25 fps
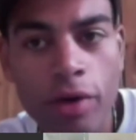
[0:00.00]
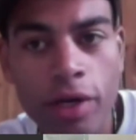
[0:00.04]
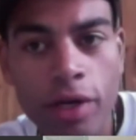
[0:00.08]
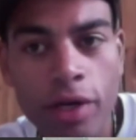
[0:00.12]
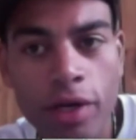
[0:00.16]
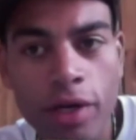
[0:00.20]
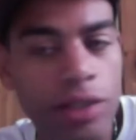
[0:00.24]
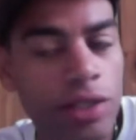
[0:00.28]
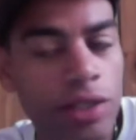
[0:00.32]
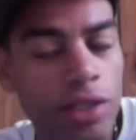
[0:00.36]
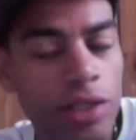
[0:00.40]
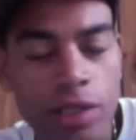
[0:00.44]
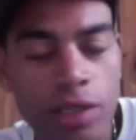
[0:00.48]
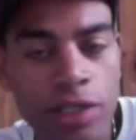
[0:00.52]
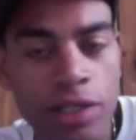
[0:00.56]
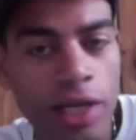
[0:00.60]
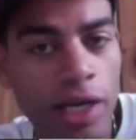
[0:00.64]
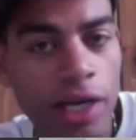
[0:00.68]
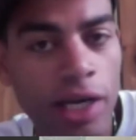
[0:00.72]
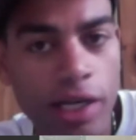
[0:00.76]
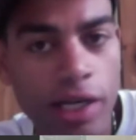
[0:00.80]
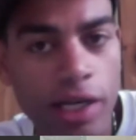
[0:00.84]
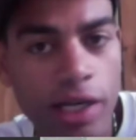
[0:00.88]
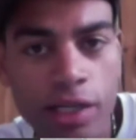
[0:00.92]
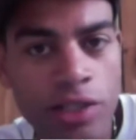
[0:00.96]
It's
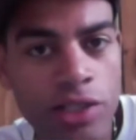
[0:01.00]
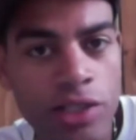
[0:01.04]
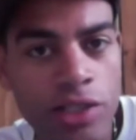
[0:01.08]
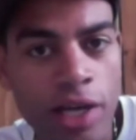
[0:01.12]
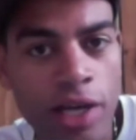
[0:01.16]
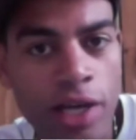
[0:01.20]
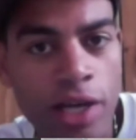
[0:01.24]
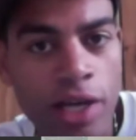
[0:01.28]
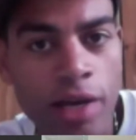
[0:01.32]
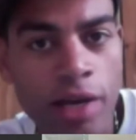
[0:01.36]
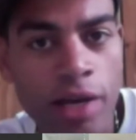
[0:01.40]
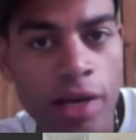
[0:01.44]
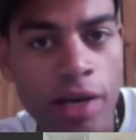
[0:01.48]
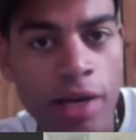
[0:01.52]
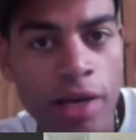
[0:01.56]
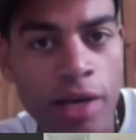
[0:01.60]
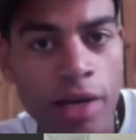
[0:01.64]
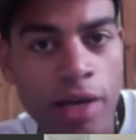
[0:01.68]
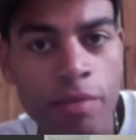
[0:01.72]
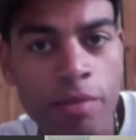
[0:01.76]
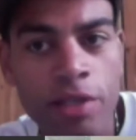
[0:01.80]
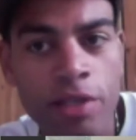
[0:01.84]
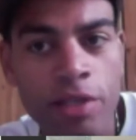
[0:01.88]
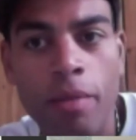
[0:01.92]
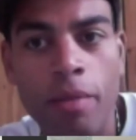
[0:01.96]
exactly the same in
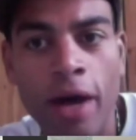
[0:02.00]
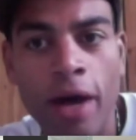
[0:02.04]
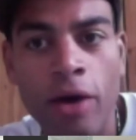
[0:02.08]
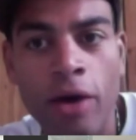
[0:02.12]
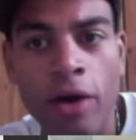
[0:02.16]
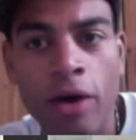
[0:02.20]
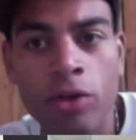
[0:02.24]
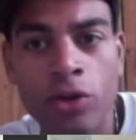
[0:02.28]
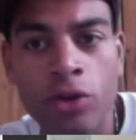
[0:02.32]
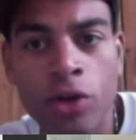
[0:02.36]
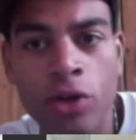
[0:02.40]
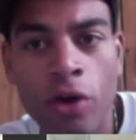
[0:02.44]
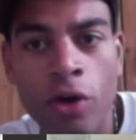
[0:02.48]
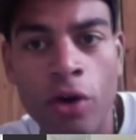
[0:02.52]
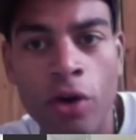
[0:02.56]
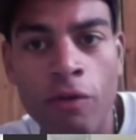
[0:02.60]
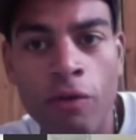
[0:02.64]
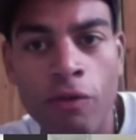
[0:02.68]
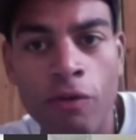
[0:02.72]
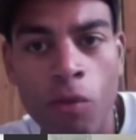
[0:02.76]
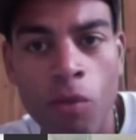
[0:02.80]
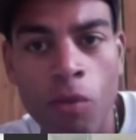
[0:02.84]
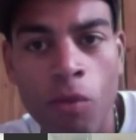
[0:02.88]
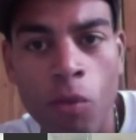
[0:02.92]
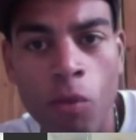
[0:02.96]
stand-up. How do you go from
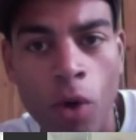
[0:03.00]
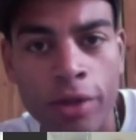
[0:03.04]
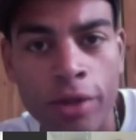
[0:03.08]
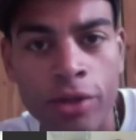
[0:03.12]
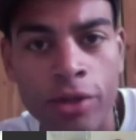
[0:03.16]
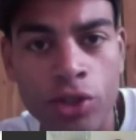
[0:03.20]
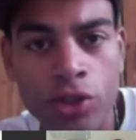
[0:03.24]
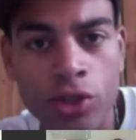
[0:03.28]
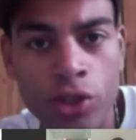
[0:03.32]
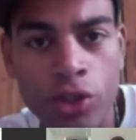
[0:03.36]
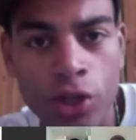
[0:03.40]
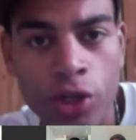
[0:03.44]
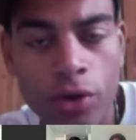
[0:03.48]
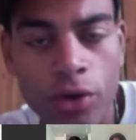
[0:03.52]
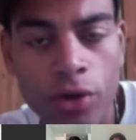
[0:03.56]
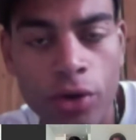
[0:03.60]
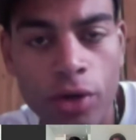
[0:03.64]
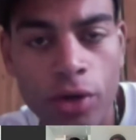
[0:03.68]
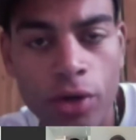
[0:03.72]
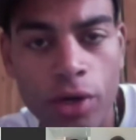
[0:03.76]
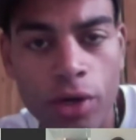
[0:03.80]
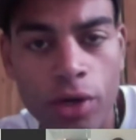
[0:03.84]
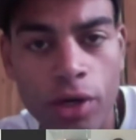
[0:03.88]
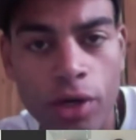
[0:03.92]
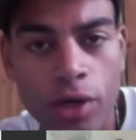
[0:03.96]
one joke
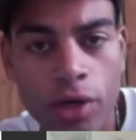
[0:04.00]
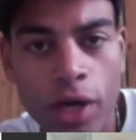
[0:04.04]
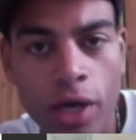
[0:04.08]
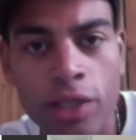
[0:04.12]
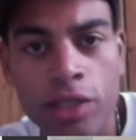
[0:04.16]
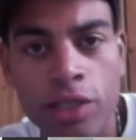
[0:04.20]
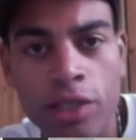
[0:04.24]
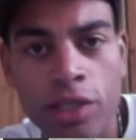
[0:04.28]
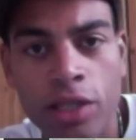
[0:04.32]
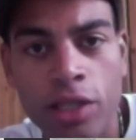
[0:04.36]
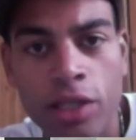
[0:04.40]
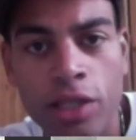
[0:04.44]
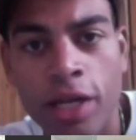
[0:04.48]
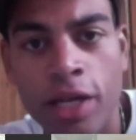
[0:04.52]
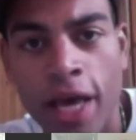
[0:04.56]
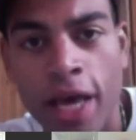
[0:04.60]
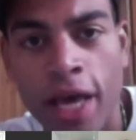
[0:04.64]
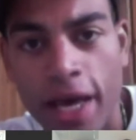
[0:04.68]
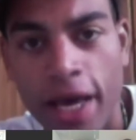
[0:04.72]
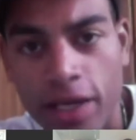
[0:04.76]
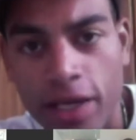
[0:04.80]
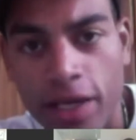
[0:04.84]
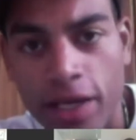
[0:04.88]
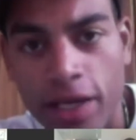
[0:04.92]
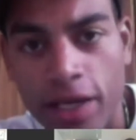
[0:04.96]
into the
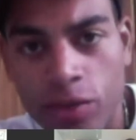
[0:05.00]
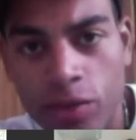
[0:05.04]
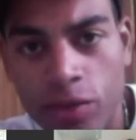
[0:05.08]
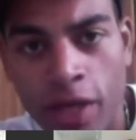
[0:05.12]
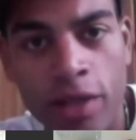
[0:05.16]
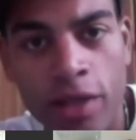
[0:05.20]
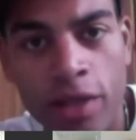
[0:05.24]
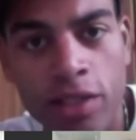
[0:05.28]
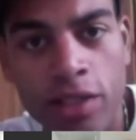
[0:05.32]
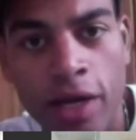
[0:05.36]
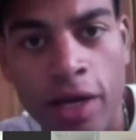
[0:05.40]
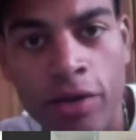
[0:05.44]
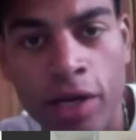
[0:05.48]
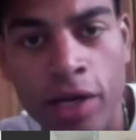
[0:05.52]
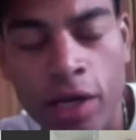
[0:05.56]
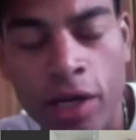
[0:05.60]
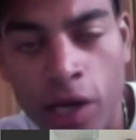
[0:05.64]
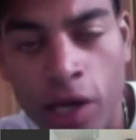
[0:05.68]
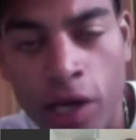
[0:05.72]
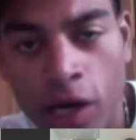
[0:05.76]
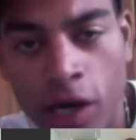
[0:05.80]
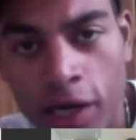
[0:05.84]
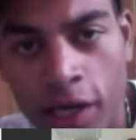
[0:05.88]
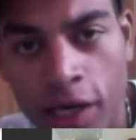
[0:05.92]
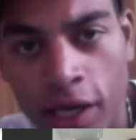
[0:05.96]
next without it
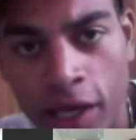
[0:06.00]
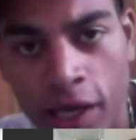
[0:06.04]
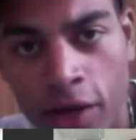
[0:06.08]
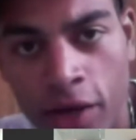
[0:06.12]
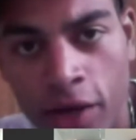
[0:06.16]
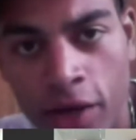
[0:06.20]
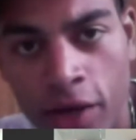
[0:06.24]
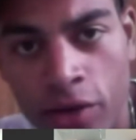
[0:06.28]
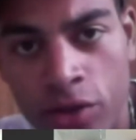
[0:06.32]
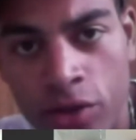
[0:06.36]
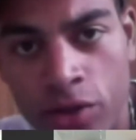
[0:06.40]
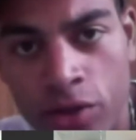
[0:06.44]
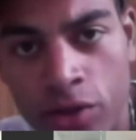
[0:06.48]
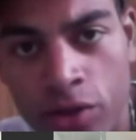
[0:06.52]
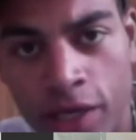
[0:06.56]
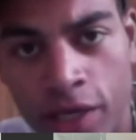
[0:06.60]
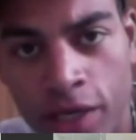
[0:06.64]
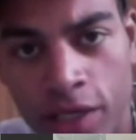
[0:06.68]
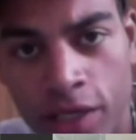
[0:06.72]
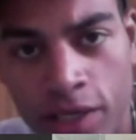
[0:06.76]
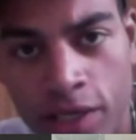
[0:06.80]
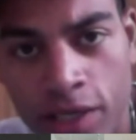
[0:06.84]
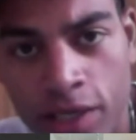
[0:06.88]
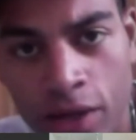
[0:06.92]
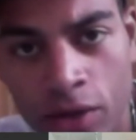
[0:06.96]
sounding clunky? How do you make
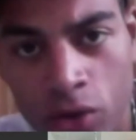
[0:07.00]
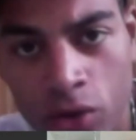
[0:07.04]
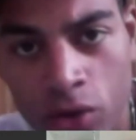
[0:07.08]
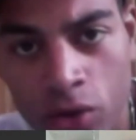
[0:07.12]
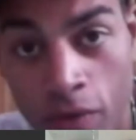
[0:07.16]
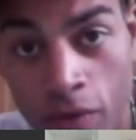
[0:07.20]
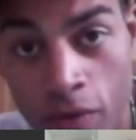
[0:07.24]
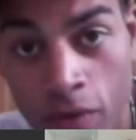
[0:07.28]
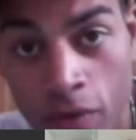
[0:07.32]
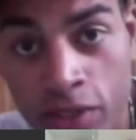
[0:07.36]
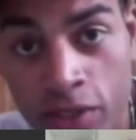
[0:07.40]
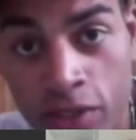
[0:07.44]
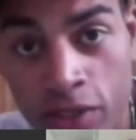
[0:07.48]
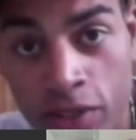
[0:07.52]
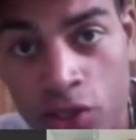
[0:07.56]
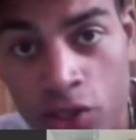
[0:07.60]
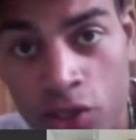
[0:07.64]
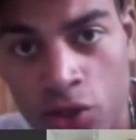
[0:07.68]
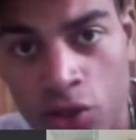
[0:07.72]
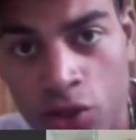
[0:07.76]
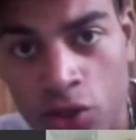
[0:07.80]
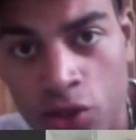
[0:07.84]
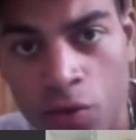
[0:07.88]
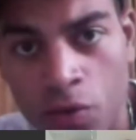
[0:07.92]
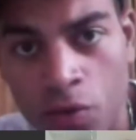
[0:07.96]
it sound
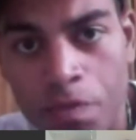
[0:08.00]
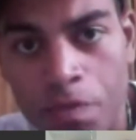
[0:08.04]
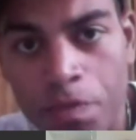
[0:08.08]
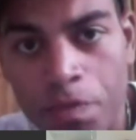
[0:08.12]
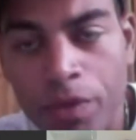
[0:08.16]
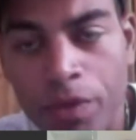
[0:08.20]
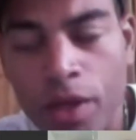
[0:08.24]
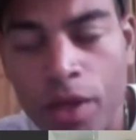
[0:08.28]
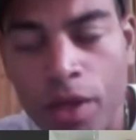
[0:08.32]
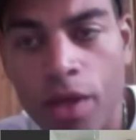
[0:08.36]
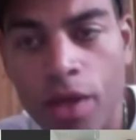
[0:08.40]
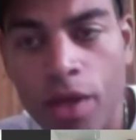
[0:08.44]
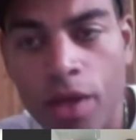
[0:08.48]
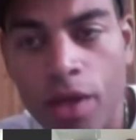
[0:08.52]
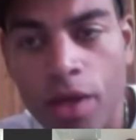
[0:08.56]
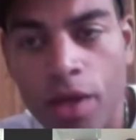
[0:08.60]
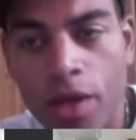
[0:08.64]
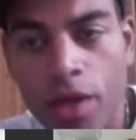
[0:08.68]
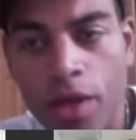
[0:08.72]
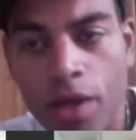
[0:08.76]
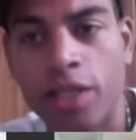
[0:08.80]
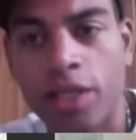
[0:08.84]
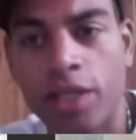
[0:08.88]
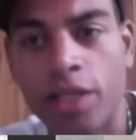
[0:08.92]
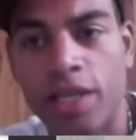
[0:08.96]
conversational? It's
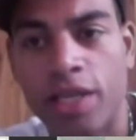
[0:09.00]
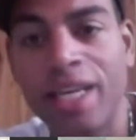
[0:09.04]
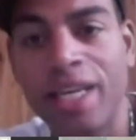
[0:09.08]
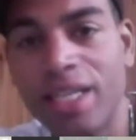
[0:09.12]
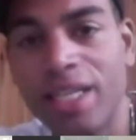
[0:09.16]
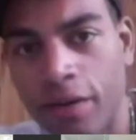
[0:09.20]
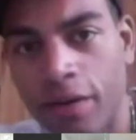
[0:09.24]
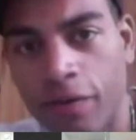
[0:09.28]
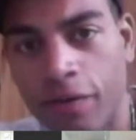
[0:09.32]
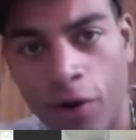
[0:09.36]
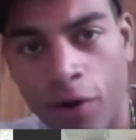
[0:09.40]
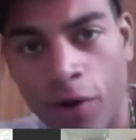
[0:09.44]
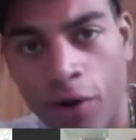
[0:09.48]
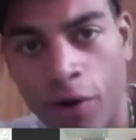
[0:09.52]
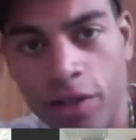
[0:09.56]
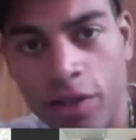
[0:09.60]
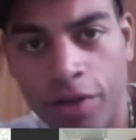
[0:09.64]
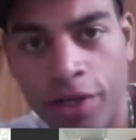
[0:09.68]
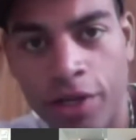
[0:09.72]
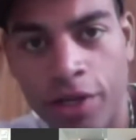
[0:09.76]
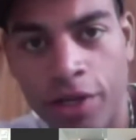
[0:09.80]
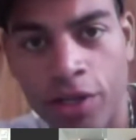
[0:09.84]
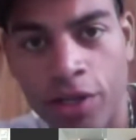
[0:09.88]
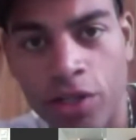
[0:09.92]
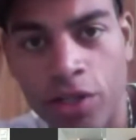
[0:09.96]
easier for us
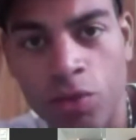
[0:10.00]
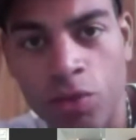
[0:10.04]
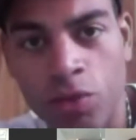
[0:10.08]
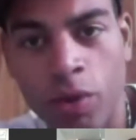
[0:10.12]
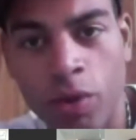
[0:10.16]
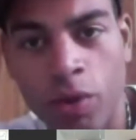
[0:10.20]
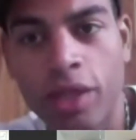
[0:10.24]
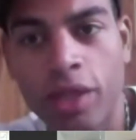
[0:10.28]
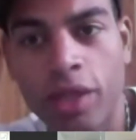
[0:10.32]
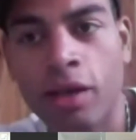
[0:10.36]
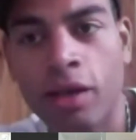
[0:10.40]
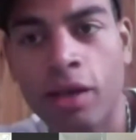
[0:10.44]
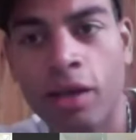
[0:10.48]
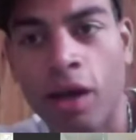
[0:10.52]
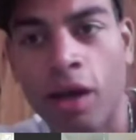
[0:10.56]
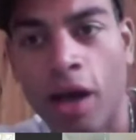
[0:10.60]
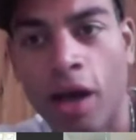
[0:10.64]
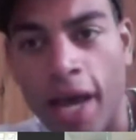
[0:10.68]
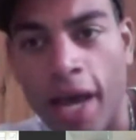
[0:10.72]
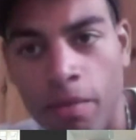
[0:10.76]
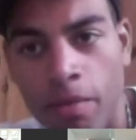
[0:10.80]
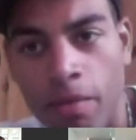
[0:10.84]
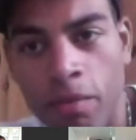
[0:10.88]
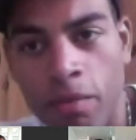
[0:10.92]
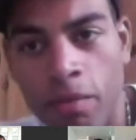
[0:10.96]
because with
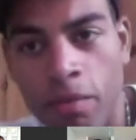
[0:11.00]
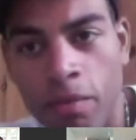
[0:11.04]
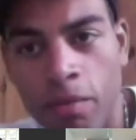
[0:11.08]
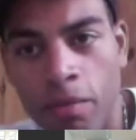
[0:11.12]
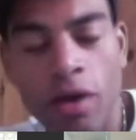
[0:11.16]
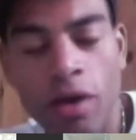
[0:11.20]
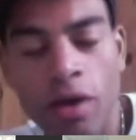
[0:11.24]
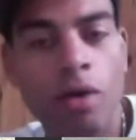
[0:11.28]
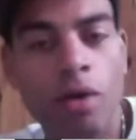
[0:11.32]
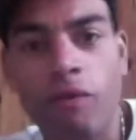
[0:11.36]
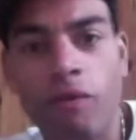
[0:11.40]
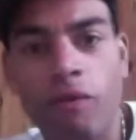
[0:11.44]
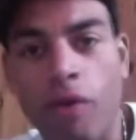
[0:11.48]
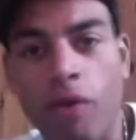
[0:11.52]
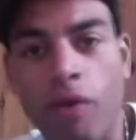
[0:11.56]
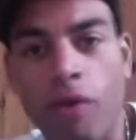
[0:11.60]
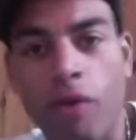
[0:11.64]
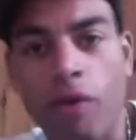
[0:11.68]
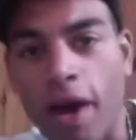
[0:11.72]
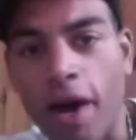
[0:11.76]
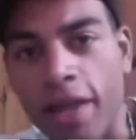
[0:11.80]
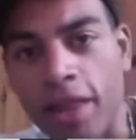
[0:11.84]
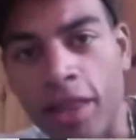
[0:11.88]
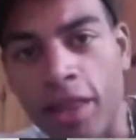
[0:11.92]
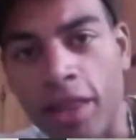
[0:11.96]
time we
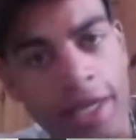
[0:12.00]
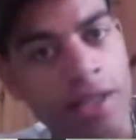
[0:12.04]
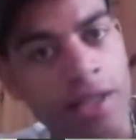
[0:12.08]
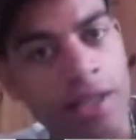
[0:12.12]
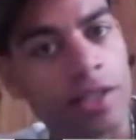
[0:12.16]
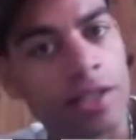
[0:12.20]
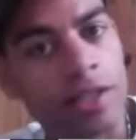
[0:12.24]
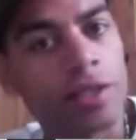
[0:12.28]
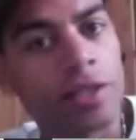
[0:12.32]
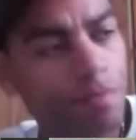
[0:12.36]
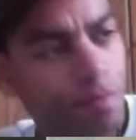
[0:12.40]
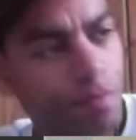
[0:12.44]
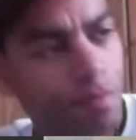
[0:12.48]
find the links.